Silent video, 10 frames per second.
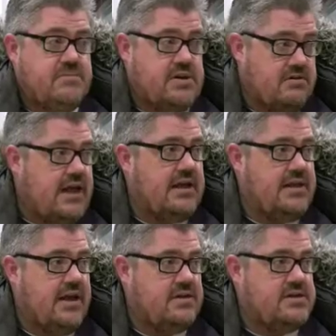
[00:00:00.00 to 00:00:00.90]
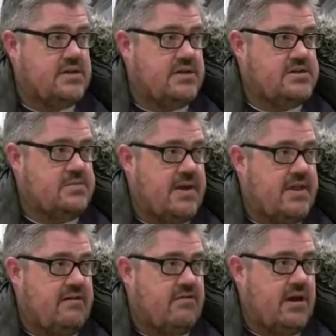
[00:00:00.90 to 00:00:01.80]
so yeah, yeah, it's, it's
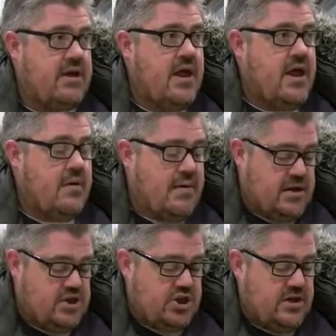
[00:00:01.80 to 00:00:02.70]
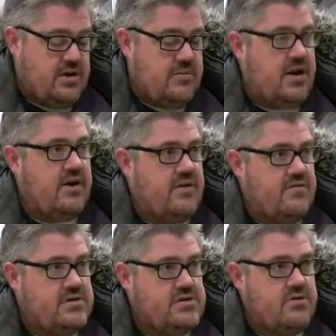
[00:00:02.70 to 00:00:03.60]
about that really, about a chunk of my
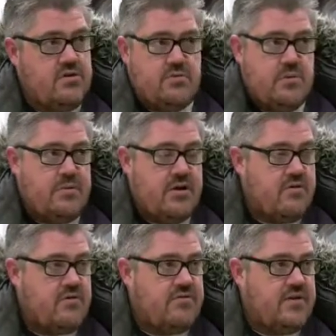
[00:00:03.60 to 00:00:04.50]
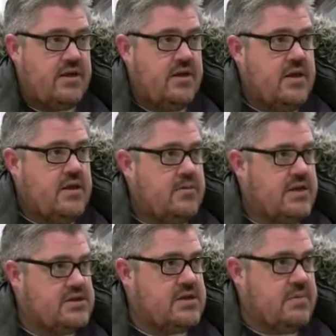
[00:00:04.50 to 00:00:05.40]
life. It's not an autobiography,
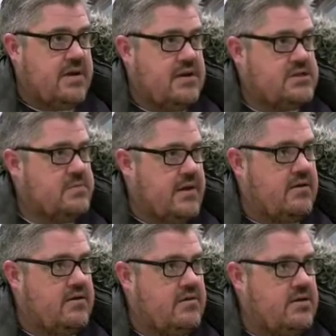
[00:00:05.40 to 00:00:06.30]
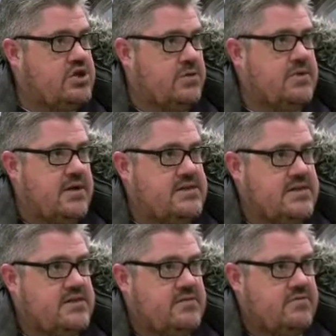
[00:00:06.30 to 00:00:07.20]
but it's about it's about a job that I
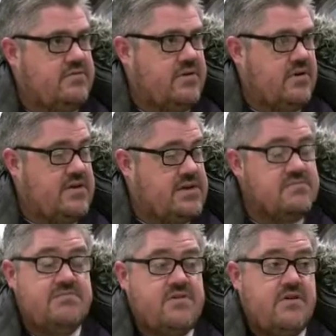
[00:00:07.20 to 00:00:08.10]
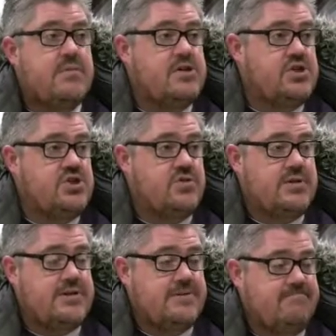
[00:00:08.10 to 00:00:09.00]
did for five years and very much
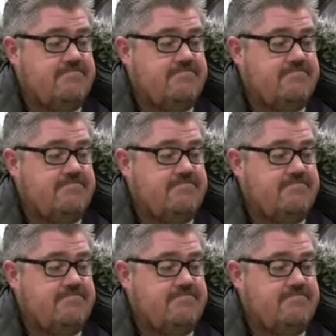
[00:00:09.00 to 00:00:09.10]
enjoyed.